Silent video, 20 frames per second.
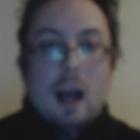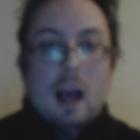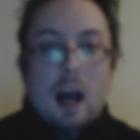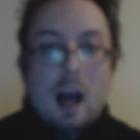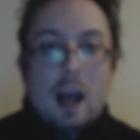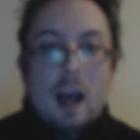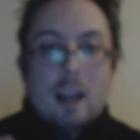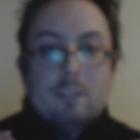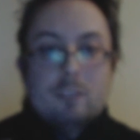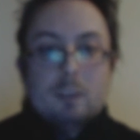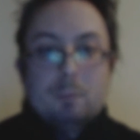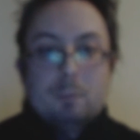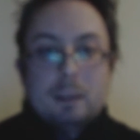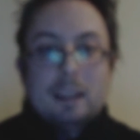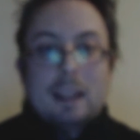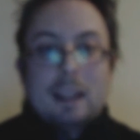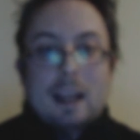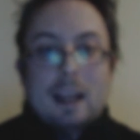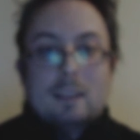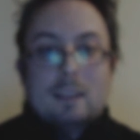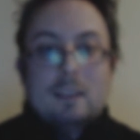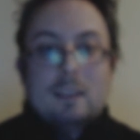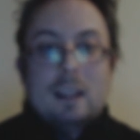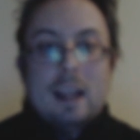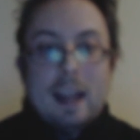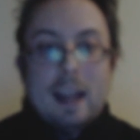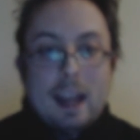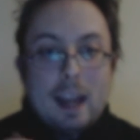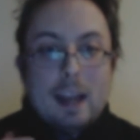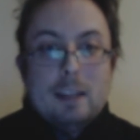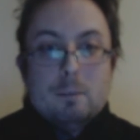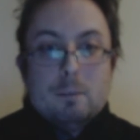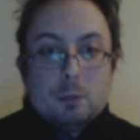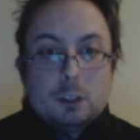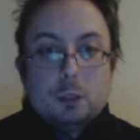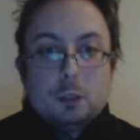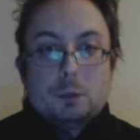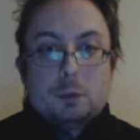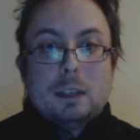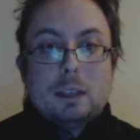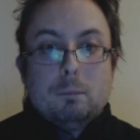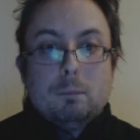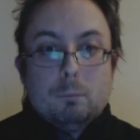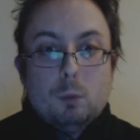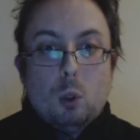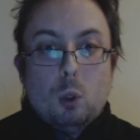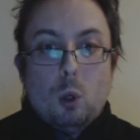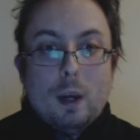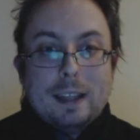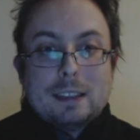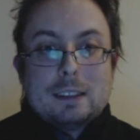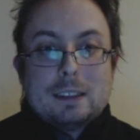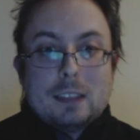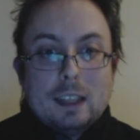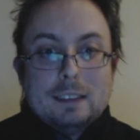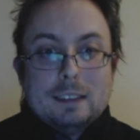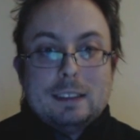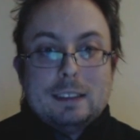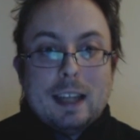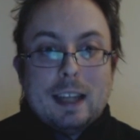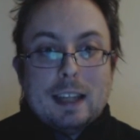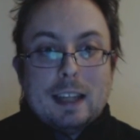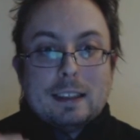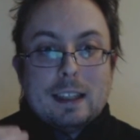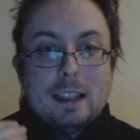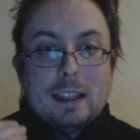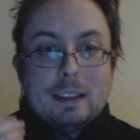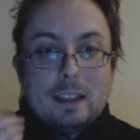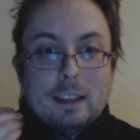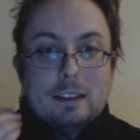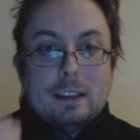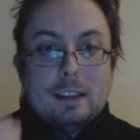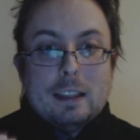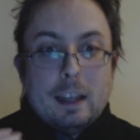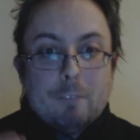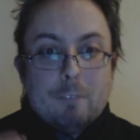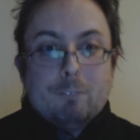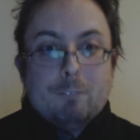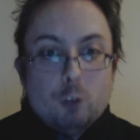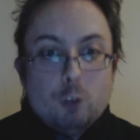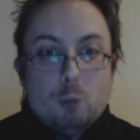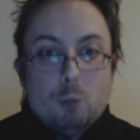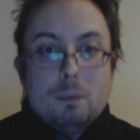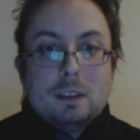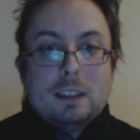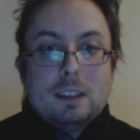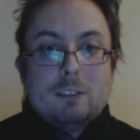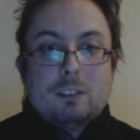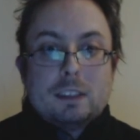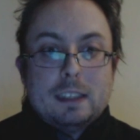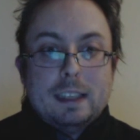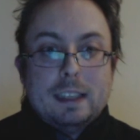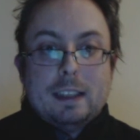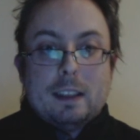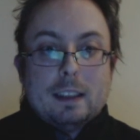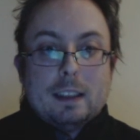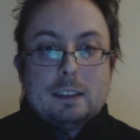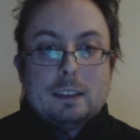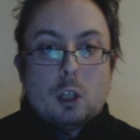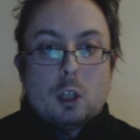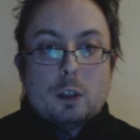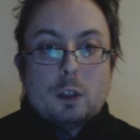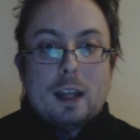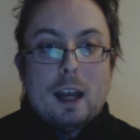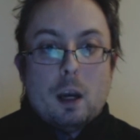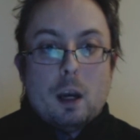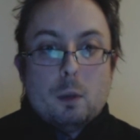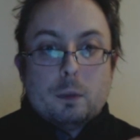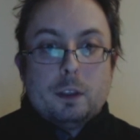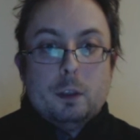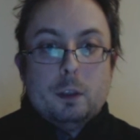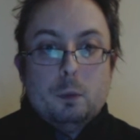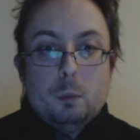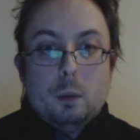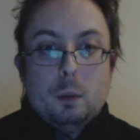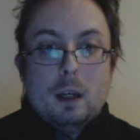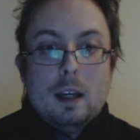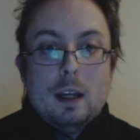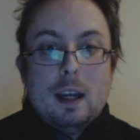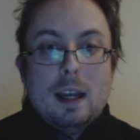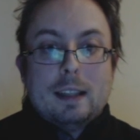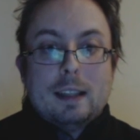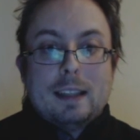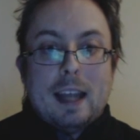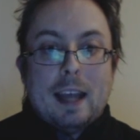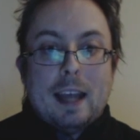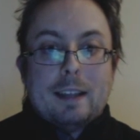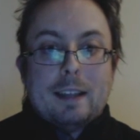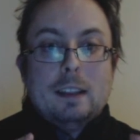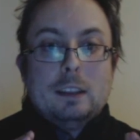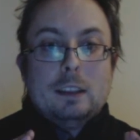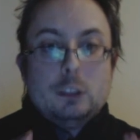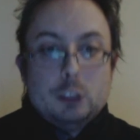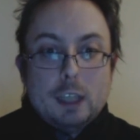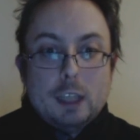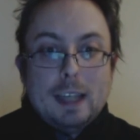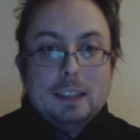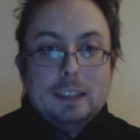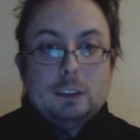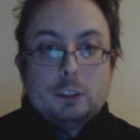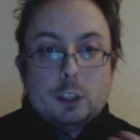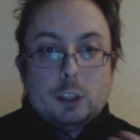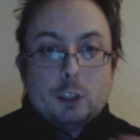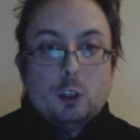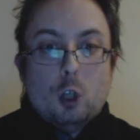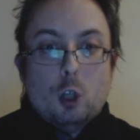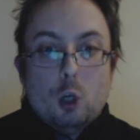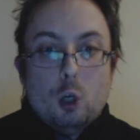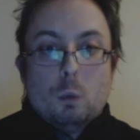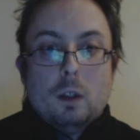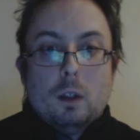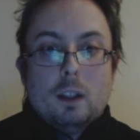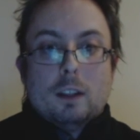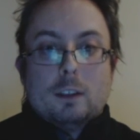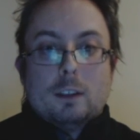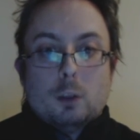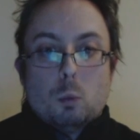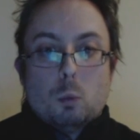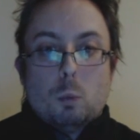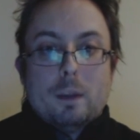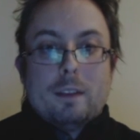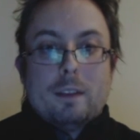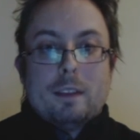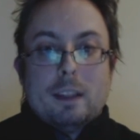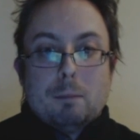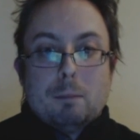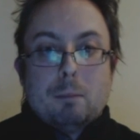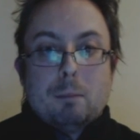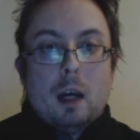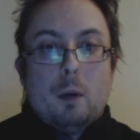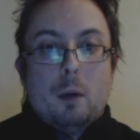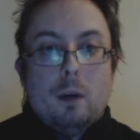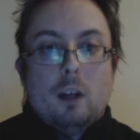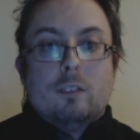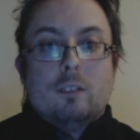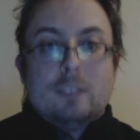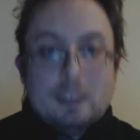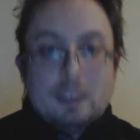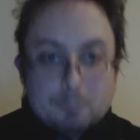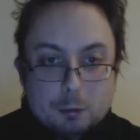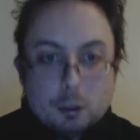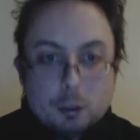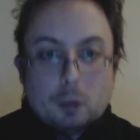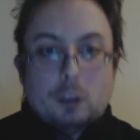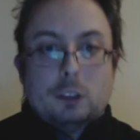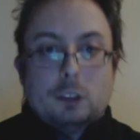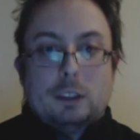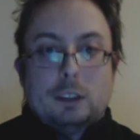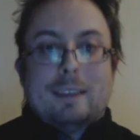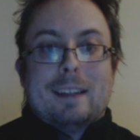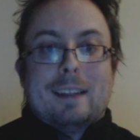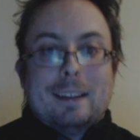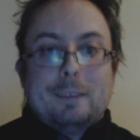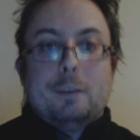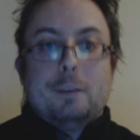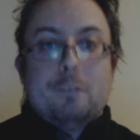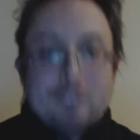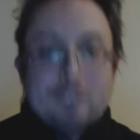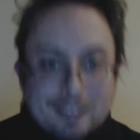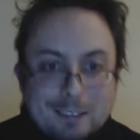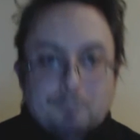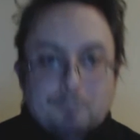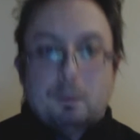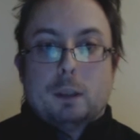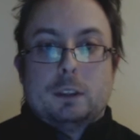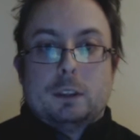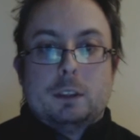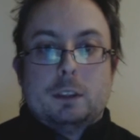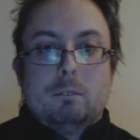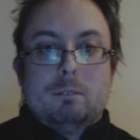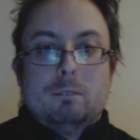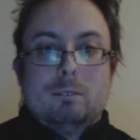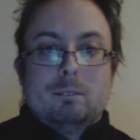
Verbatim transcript: I will be uh, introducing more exciting and informative secrets on how you can change your world with the power of demonology. Thank you very much.